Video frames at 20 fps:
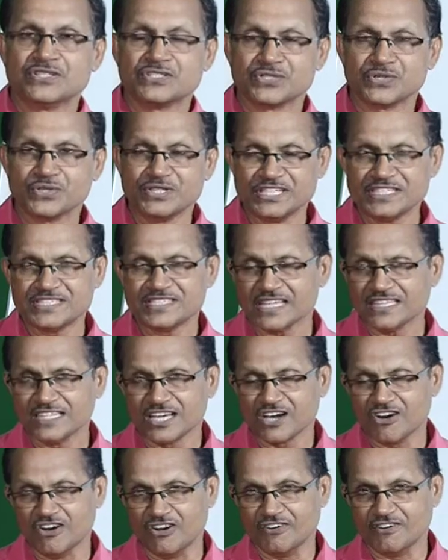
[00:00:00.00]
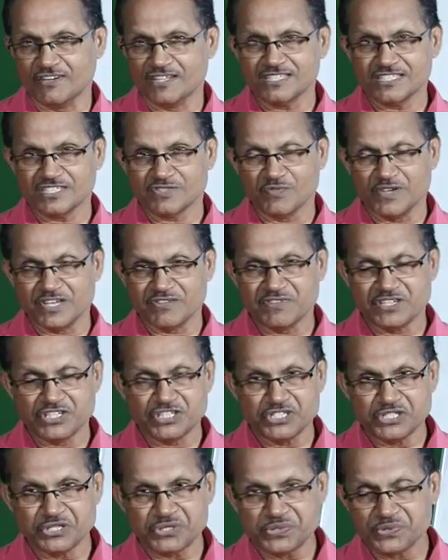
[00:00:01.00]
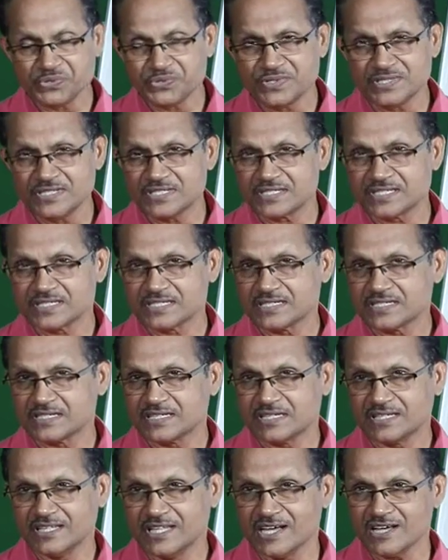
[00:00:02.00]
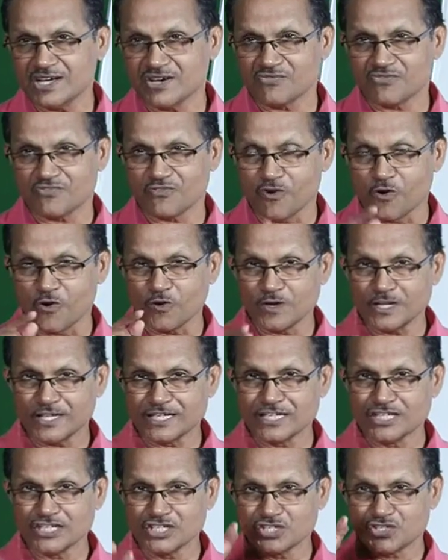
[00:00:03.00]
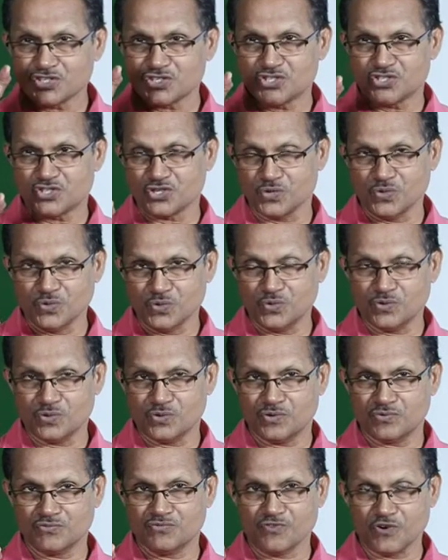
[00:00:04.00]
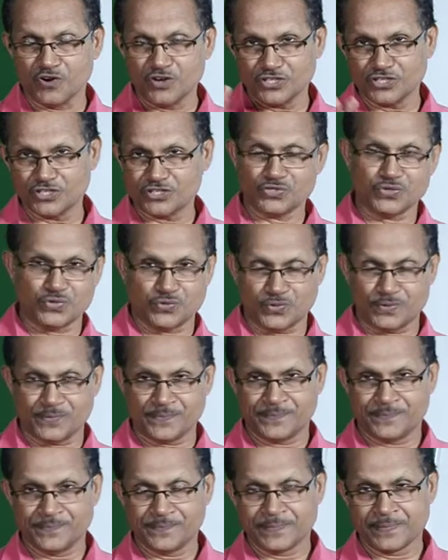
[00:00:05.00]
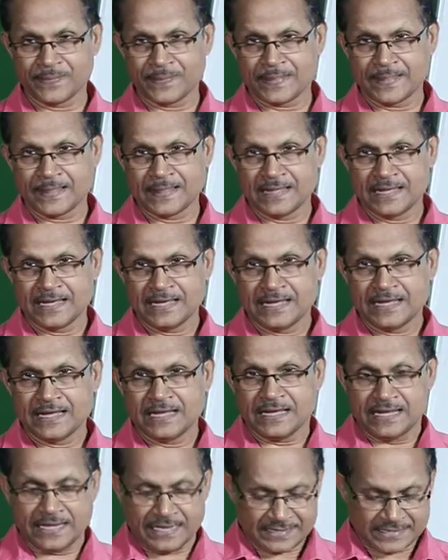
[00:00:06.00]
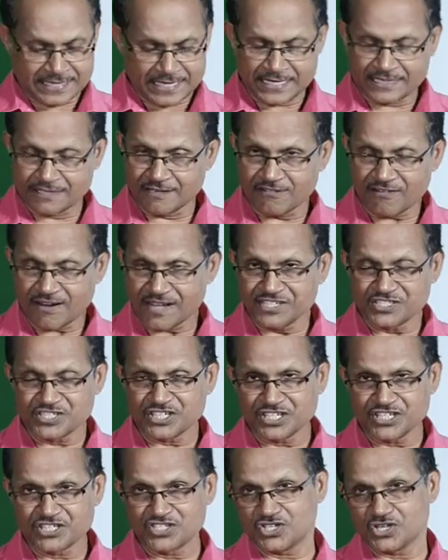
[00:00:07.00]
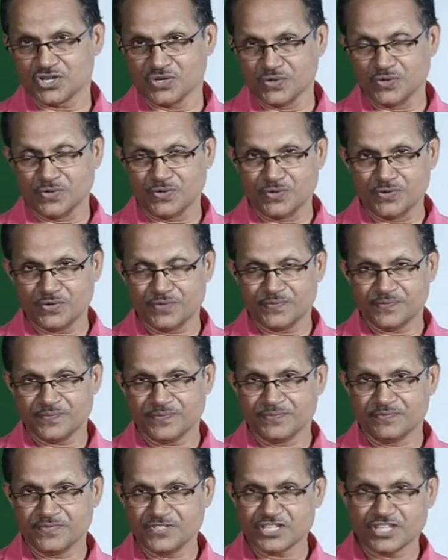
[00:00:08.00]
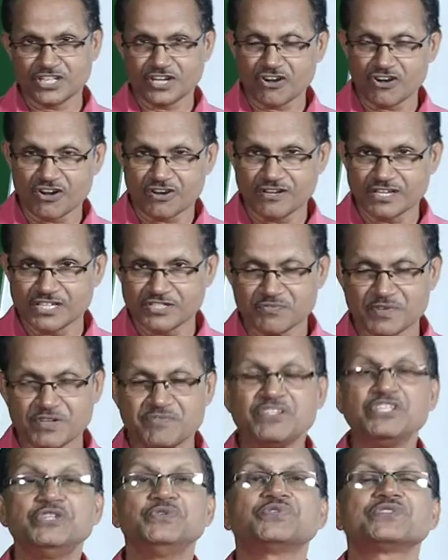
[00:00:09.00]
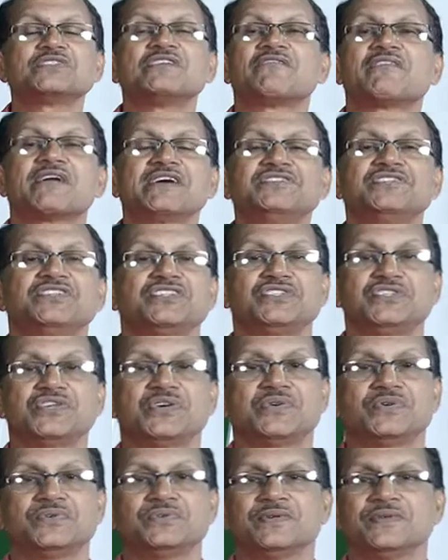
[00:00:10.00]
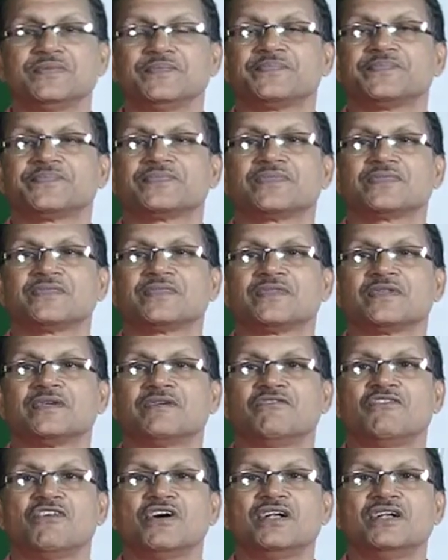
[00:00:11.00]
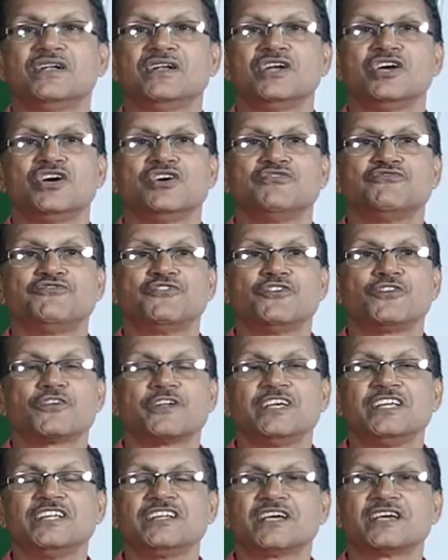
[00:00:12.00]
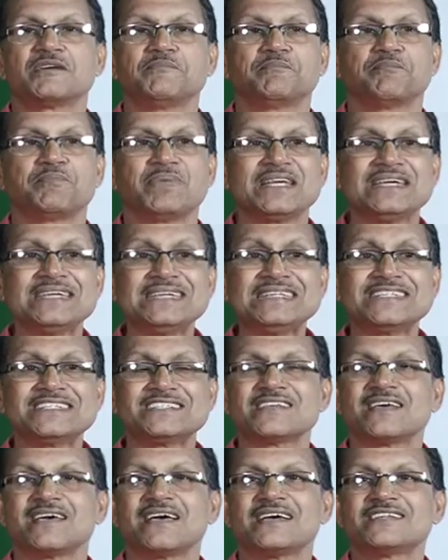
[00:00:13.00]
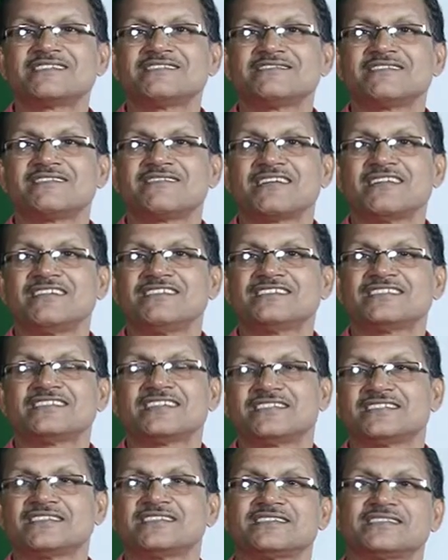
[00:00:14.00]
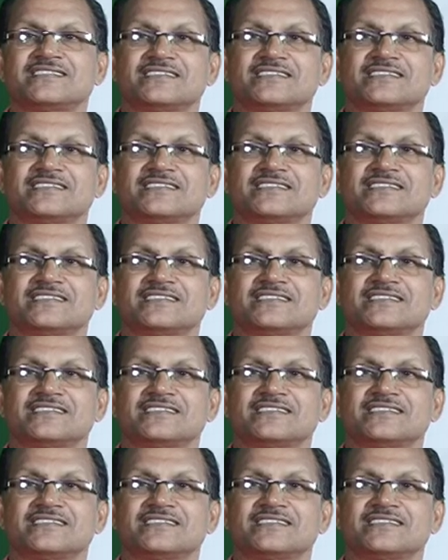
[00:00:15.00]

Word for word: So, these are the contests where we use the falling tone, falling tone. Then the rising tone, which are the contests where we use the rising tone? one for incomplete utterances.